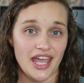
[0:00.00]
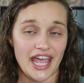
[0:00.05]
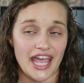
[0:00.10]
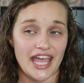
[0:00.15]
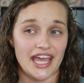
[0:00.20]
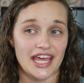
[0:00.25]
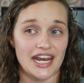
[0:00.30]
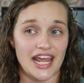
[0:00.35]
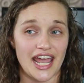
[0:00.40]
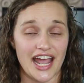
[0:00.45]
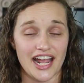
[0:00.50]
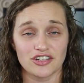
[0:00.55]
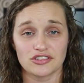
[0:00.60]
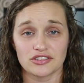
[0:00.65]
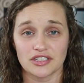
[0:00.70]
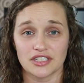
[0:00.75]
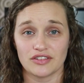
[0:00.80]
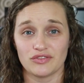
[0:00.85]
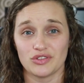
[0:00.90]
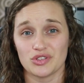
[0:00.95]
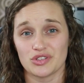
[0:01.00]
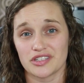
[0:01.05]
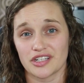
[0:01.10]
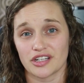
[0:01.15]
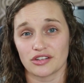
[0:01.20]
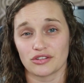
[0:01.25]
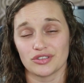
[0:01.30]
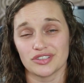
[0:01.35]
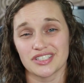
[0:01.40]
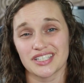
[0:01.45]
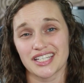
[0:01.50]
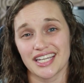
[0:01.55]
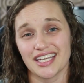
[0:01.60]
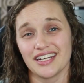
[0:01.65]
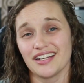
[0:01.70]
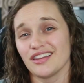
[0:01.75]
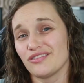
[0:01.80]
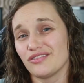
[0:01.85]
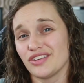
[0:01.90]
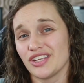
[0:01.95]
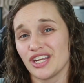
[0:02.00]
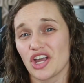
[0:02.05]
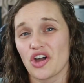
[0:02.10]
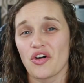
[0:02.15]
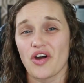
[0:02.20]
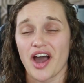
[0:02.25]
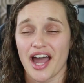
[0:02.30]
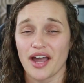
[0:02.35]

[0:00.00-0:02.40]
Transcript: And actually, if you stick through to the end of the video,